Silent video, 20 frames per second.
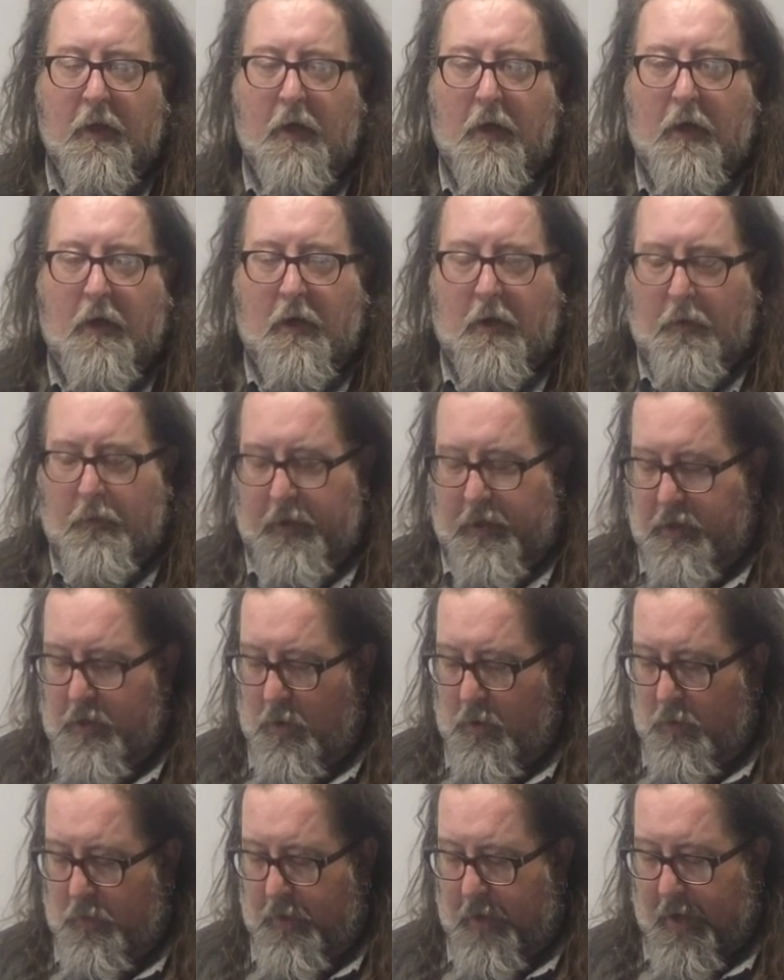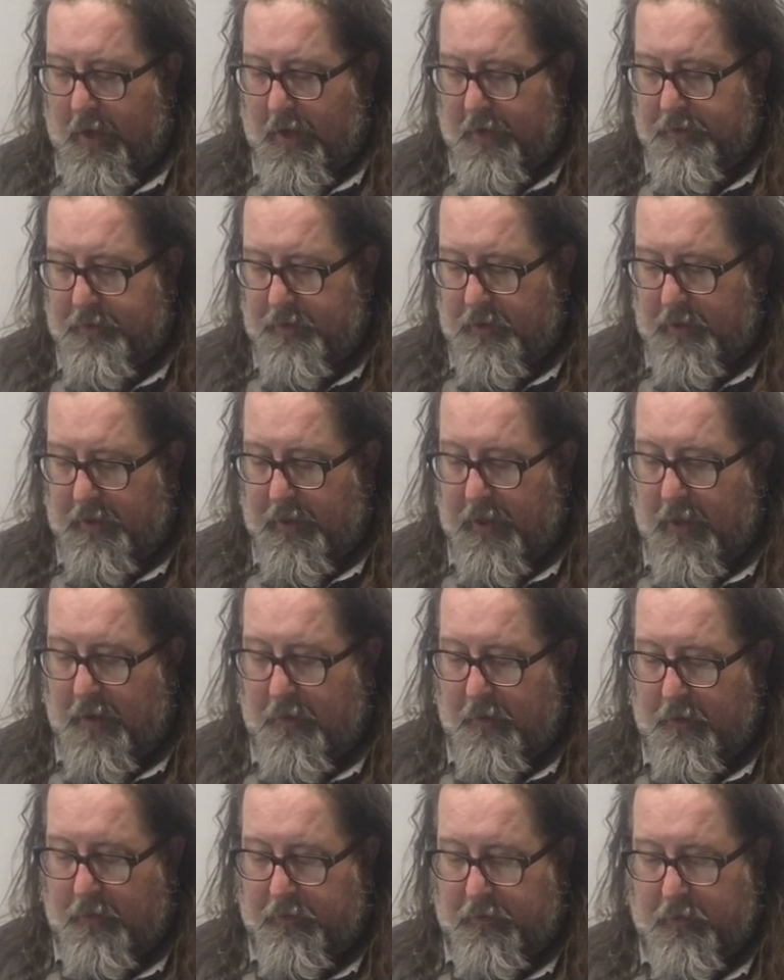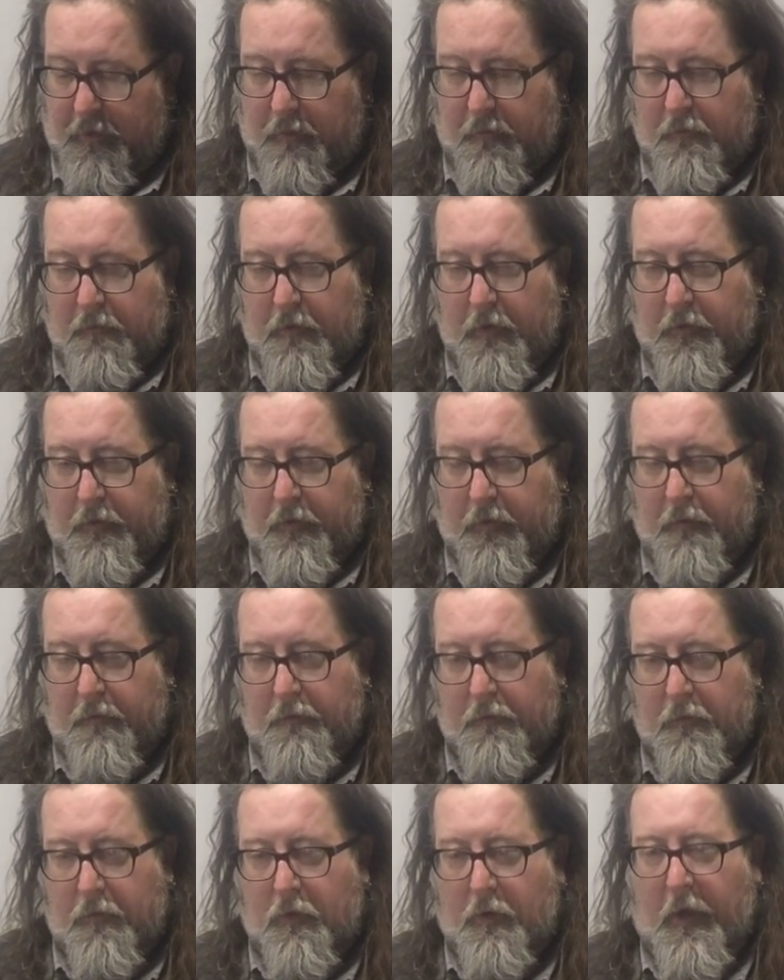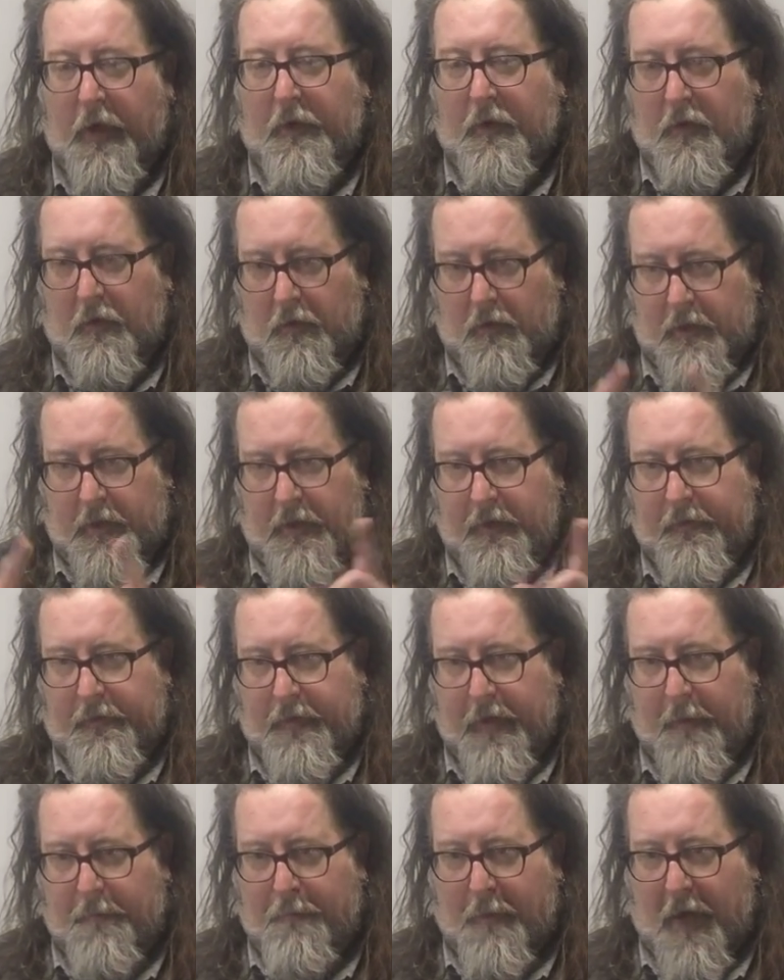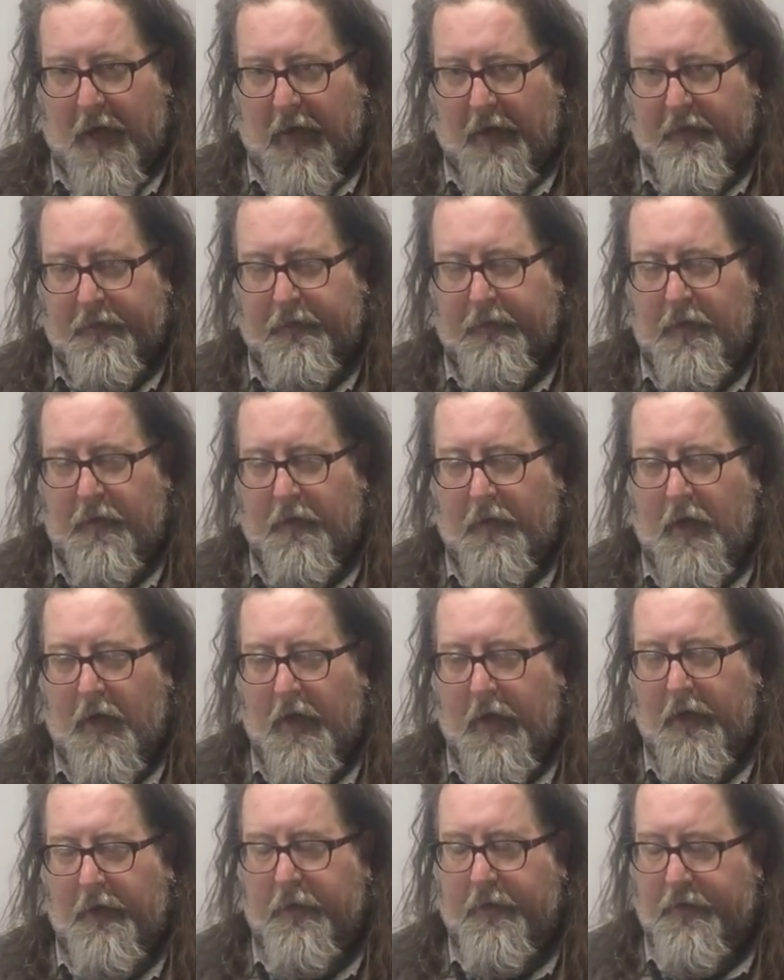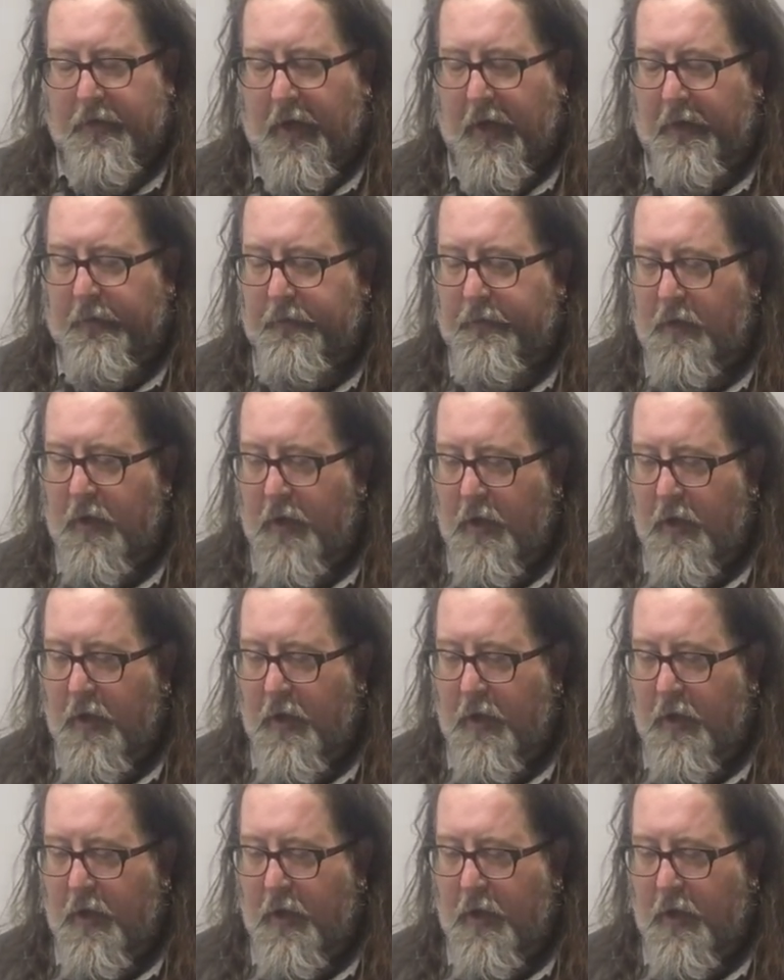uh, we know that, again, there's a, there's a great little inset box in the Heiner text